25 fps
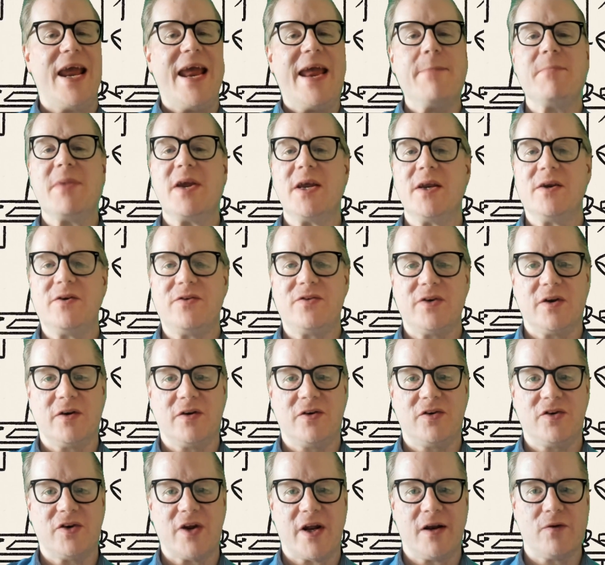image
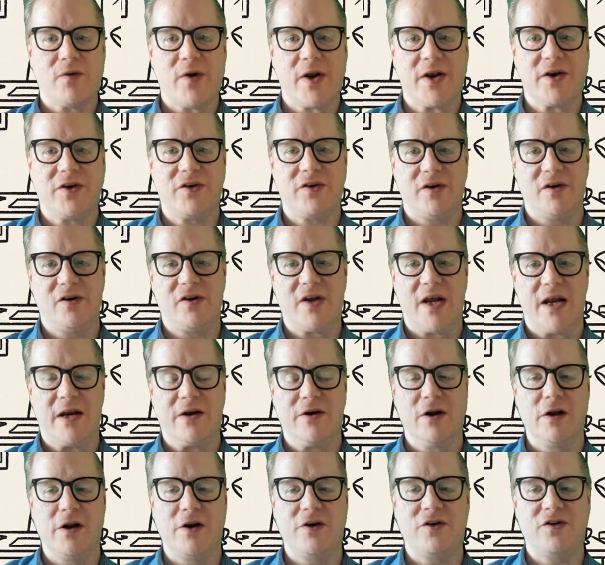generation
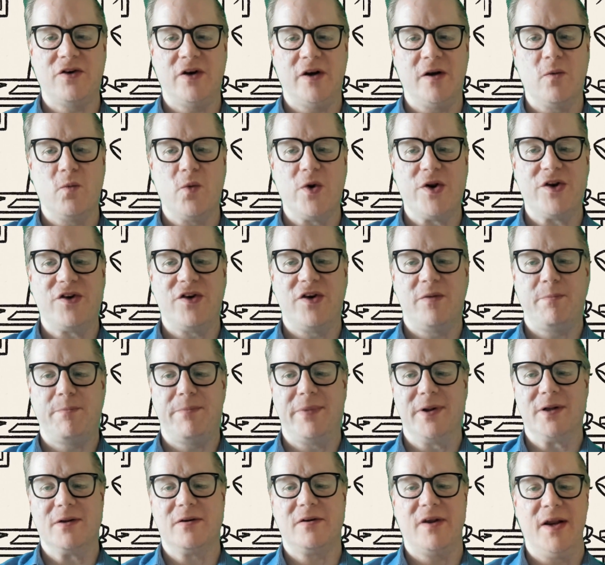technology which is
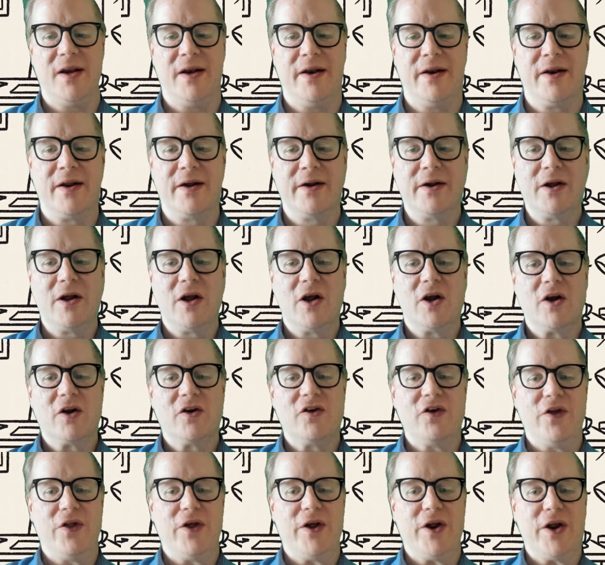built in
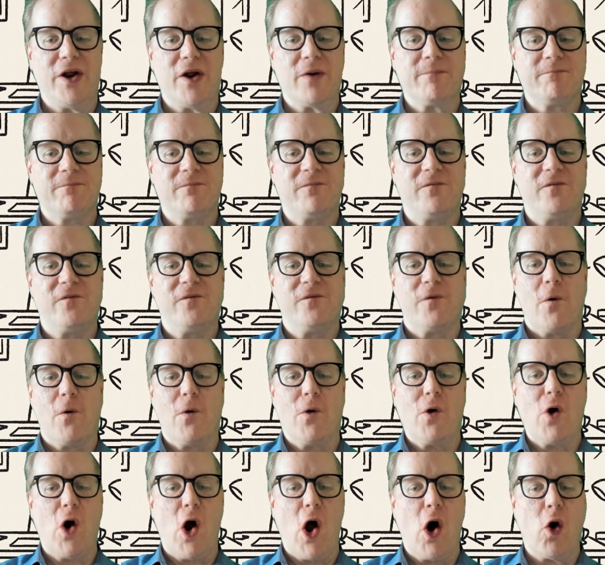to the
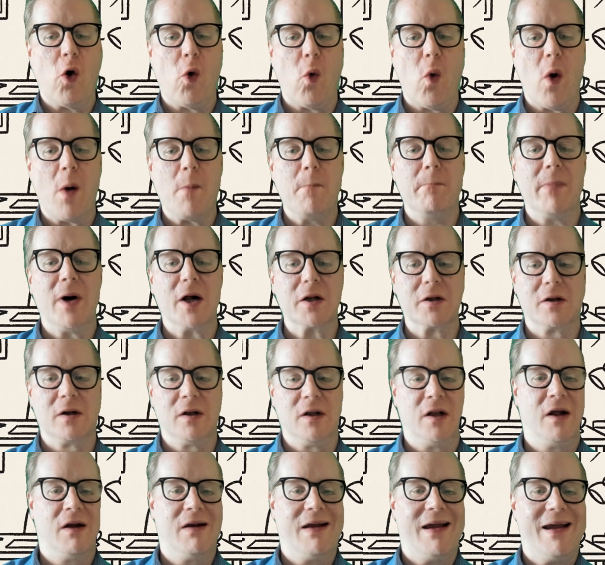4.0
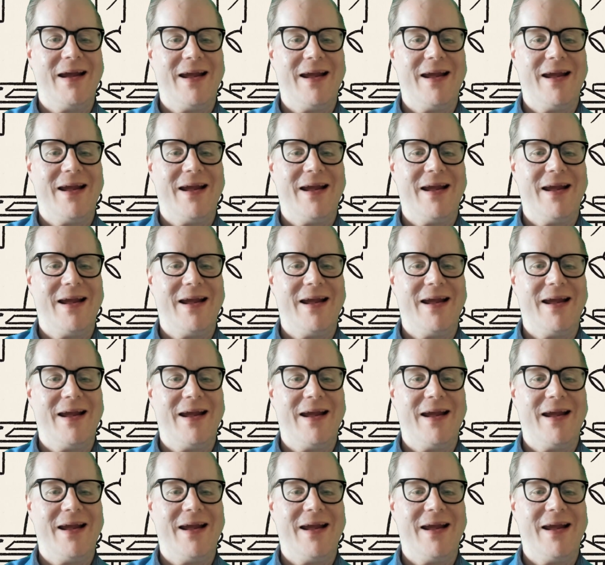model.